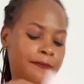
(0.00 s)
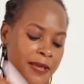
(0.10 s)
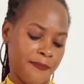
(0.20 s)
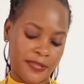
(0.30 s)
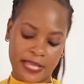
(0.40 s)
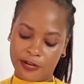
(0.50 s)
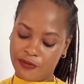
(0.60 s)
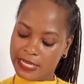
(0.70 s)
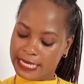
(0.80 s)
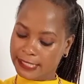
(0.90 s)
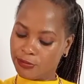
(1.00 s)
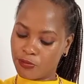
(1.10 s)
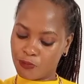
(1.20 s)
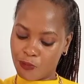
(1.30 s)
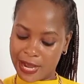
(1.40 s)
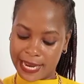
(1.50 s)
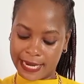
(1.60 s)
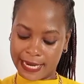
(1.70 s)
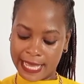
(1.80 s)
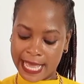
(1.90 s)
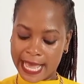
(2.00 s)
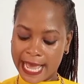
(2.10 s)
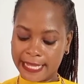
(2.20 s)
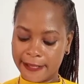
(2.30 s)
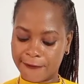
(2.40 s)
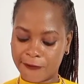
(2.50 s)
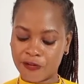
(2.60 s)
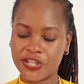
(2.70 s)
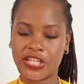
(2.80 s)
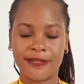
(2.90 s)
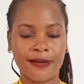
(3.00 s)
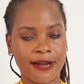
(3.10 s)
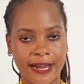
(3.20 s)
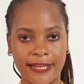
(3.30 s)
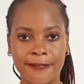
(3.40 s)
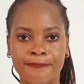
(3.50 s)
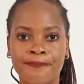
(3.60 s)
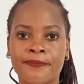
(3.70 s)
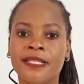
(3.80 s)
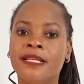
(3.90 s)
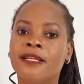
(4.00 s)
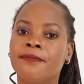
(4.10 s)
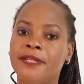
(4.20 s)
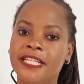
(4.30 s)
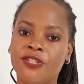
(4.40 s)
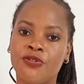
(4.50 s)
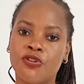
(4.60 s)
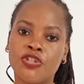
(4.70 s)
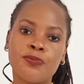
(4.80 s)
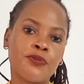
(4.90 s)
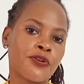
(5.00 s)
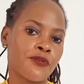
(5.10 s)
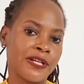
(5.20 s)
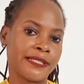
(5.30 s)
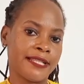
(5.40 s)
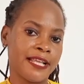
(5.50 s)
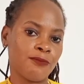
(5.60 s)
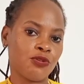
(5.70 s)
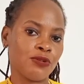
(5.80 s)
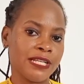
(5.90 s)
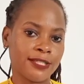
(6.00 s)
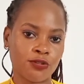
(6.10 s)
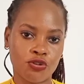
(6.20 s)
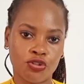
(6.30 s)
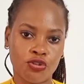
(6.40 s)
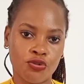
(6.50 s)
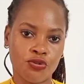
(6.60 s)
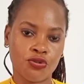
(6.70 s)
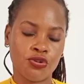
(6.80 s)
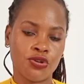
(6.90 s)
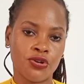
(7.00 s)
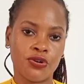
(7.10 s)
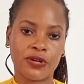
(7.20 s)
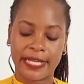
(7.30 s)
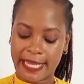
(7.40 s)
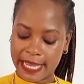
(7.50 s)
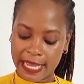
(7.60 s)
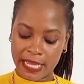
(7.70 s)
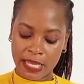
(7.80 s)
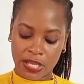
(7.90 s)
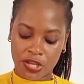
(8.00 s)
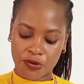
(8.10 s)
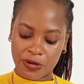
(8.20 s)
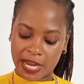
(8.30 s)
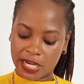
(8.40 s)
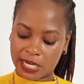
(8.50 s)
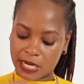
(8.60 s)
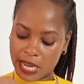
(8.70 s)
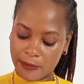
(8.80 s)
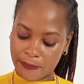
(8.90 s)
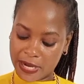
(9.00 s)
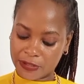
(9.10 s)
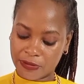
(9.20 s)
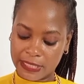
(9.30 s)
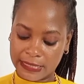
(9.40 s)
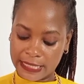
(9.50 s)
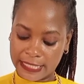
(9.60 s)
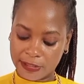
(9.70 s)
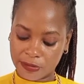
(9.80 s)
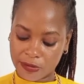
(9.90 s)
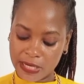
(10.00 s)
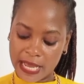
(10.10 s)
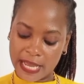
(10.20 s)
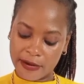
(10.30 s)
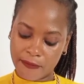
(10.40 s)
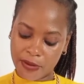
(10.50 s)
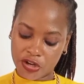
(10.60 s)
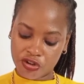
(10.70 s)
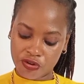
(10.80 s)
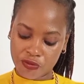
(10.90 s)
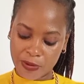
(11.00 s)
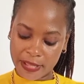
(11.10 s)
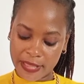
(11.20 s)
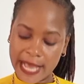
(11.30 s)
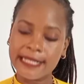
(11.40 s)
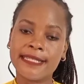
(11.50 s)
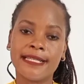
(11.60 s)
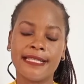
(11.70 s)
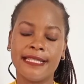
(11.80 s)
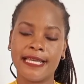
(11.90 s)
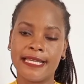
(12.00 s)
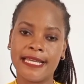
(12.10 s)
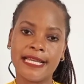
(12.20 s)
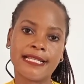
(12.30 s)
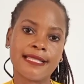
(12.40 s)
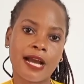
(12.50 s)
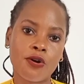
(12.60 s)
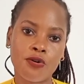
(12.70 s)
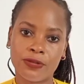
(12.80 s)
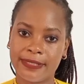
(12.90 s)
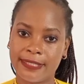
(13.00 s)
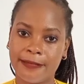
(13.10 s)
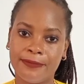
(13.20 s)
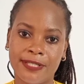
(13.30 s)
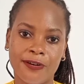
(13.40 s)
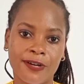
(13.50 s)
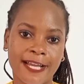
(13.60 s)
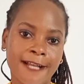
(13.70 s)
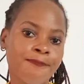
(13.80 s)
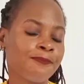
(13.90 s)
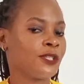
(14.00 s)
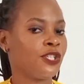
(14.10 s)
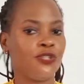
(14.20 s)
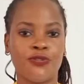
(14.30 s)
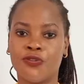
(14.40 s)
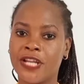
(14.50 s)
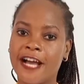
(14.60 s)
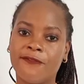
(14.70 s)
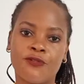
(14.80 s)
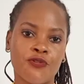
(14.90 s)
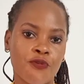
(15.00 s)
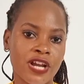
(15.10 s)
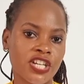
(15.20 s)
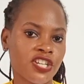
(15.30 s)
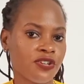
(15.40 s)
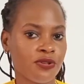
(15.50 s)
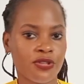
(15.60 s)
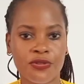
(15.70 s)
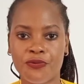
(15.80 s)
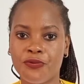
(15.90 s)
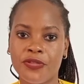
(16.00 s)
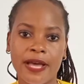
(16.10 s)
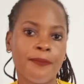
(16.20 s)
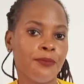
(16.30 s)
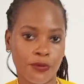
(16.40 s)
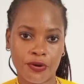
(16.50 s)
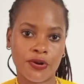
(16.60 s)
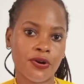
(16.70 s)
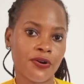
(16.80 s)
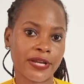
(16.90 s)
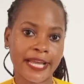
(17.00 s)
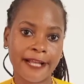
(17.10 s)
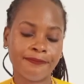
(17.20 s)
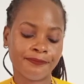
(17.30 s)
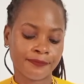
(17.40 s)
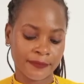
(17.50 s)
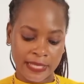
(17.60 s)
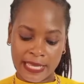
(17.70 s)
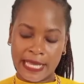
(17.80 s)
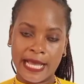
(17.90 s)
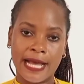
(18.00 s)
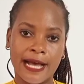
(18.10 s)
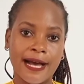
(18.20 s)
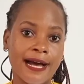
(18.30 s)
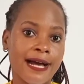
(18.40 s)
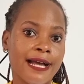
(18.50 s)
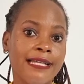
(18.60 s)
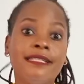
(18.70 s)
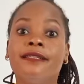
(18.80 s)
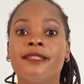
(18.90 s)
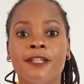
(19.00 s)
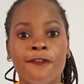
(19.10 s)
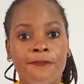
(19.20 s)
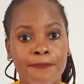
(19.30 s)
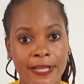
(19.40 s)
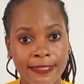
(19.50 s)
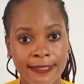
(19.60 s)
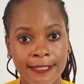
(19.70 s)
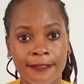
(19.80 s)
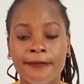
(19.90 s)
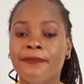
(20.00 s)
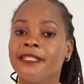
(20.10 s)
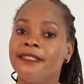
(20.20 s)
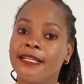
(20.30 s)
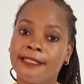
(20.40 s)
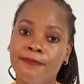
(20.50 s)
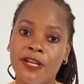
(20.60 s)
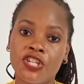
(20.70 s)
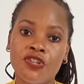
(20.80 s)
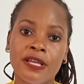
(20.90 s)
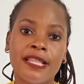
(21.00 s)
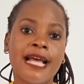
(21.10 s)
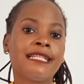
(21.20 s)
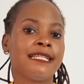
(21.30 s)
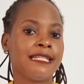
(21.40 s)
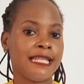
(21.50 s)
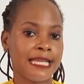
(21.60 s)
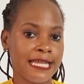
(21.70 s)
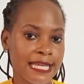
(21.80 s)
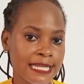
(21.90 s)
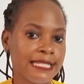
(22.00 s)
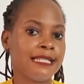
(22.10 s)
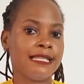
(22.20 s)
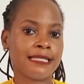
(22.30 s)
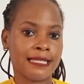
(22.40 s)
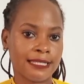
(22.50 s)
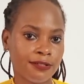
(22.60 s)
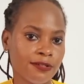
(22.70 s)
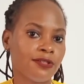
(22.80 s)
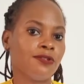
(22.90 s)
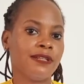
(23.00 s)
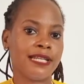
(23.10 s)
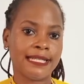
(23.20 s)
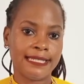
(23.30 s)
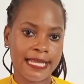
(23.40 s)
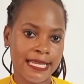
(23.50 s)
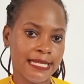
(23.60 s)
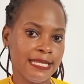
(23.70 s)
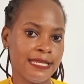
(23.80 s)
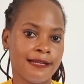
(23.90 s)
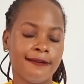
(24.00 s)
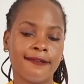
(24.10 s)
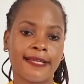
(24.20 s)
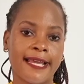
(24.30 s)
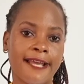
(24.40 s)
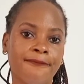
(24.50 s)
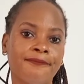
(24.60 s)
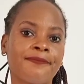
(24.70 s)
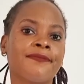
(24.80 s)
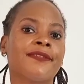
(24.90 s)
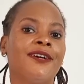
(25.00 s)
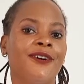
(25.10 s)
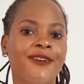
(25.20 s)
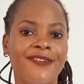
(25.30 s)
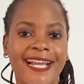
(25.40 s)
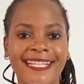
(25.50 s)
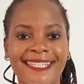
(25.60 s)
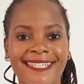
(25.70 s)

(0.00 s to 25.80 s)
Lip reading: maybe they're doing lesson 1 and they found it hard, please do not progress them to lesson 2. Okay, you can come back to this lesson and make sure that they get the concept. Okay, you don't have to rush through the book. Okay, it is self-paced, but just make sure that they get these lessons on a daily. Okay, all right.